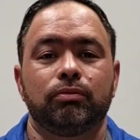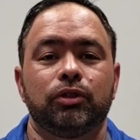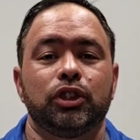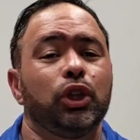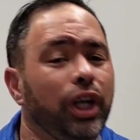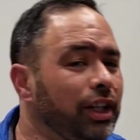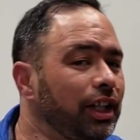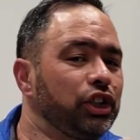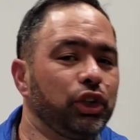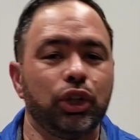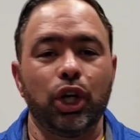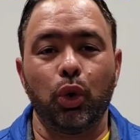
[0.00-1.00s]
So now that
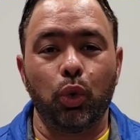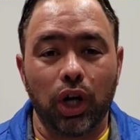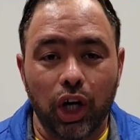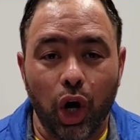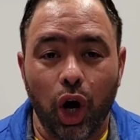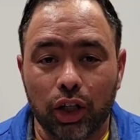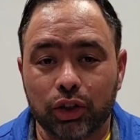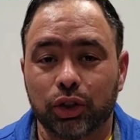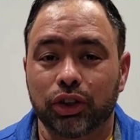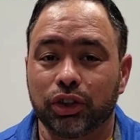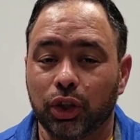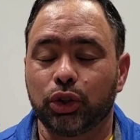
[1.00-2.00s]
you know what costs are
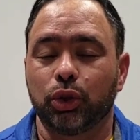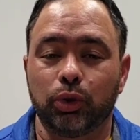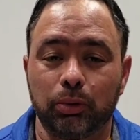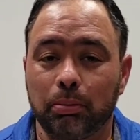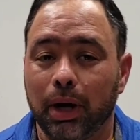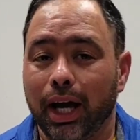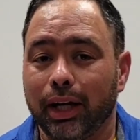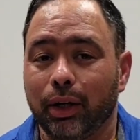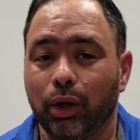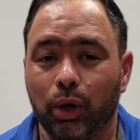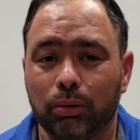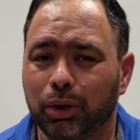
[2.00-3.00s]
associated with buying a
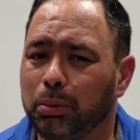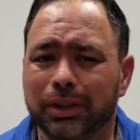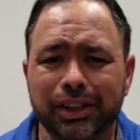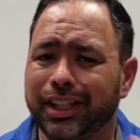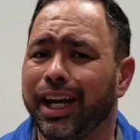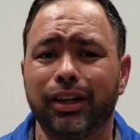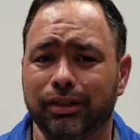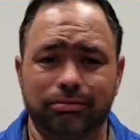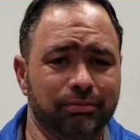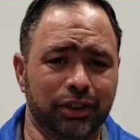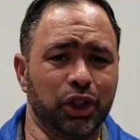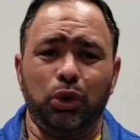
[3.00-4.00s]
home, don't be scared.
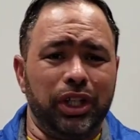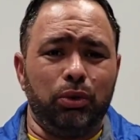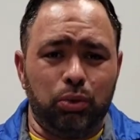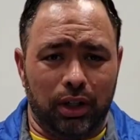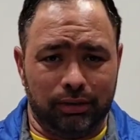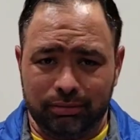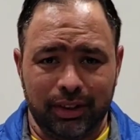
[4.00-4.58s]
Go get one.